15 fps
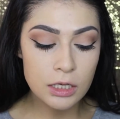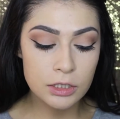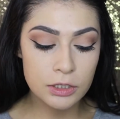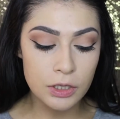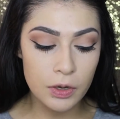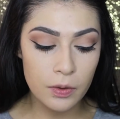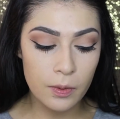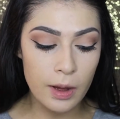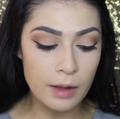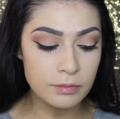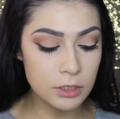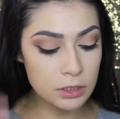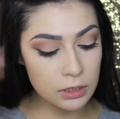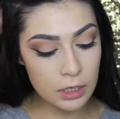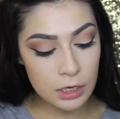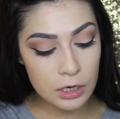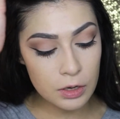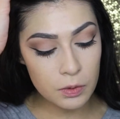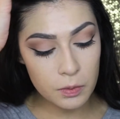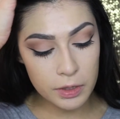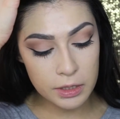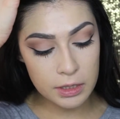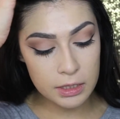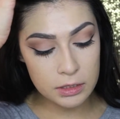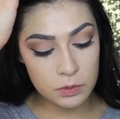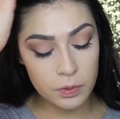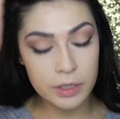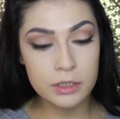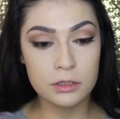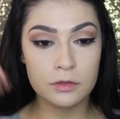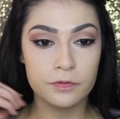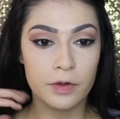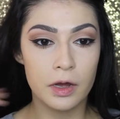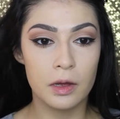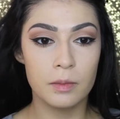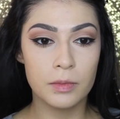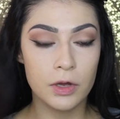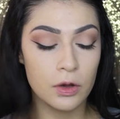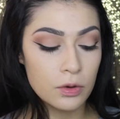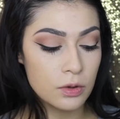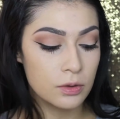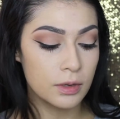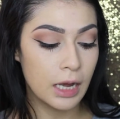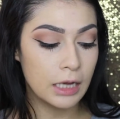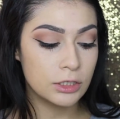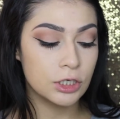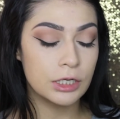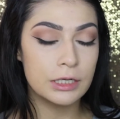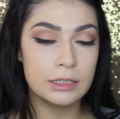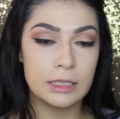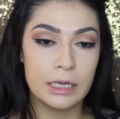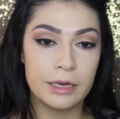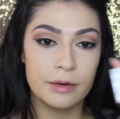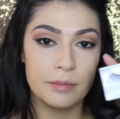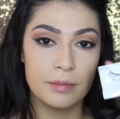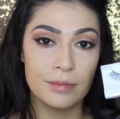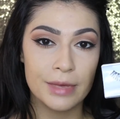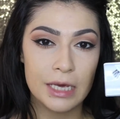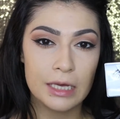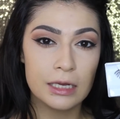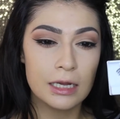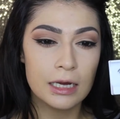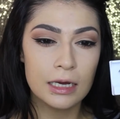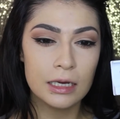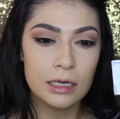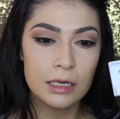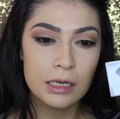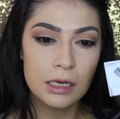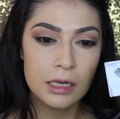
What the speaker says: so I'm just going to go with these ones from Koko Lashes in Mila.